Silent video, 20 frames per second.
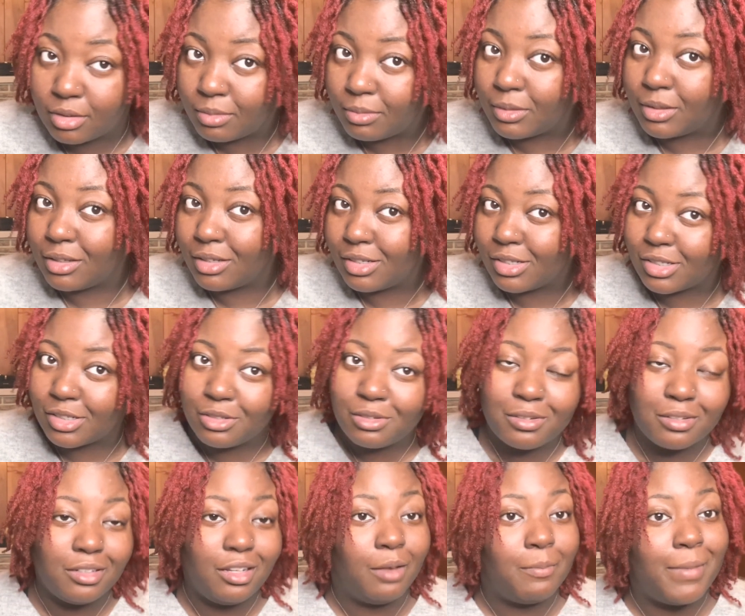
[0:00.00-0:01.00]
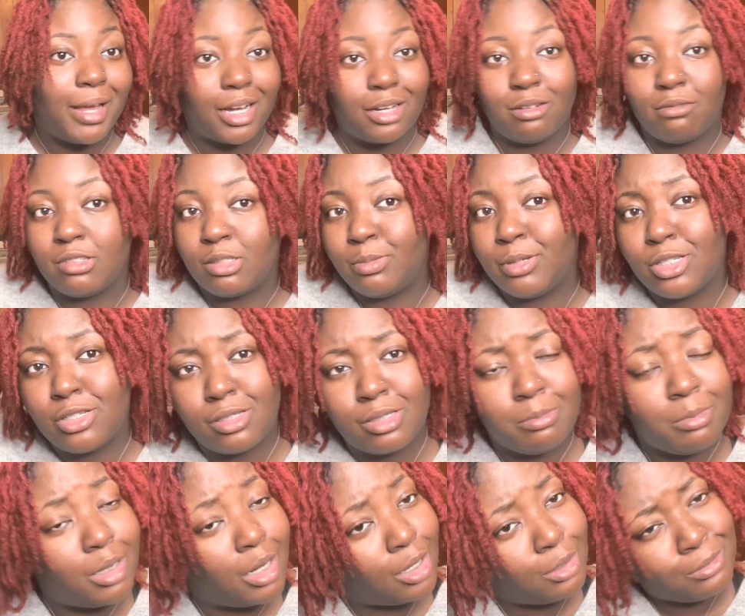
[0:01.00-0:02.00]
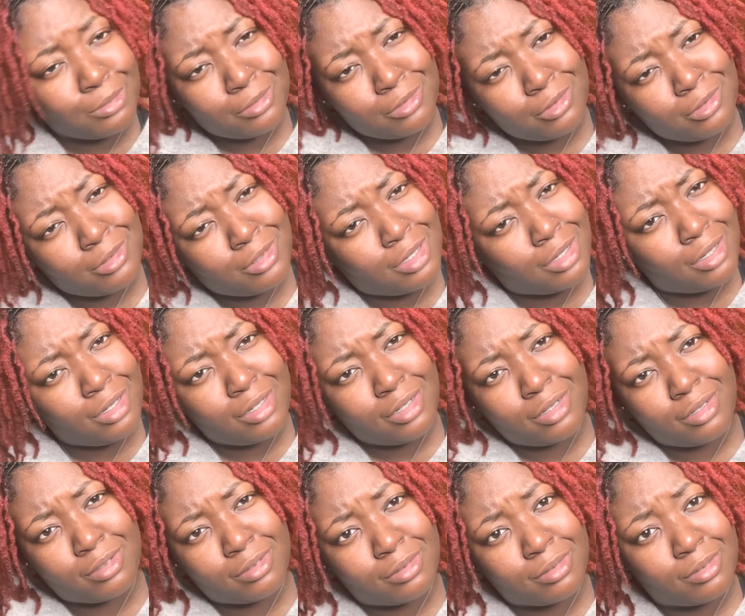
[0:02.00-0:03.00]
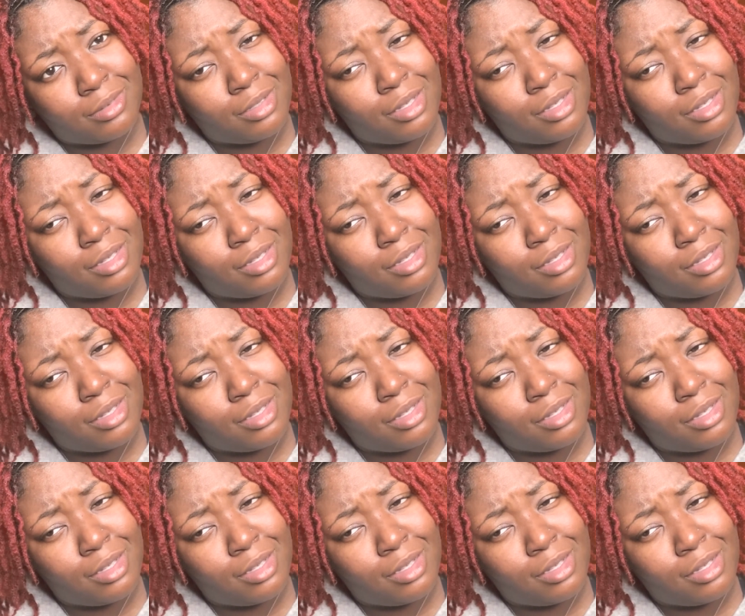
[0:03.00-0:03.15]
because you can look back in those pictures and be like, oh girl,